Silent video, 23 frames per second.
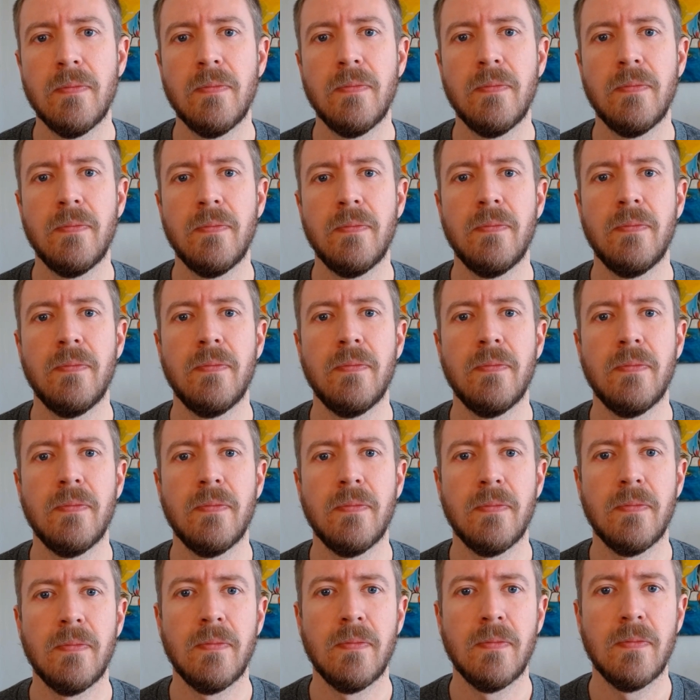
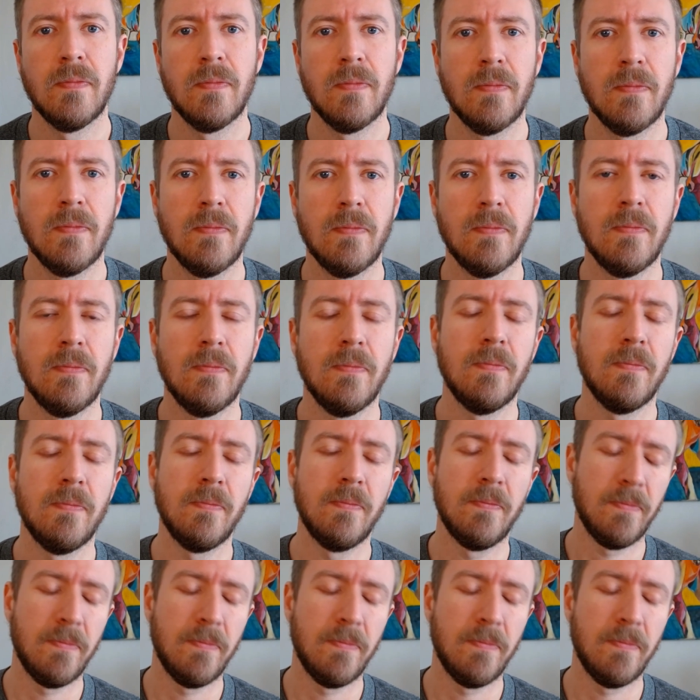(silent)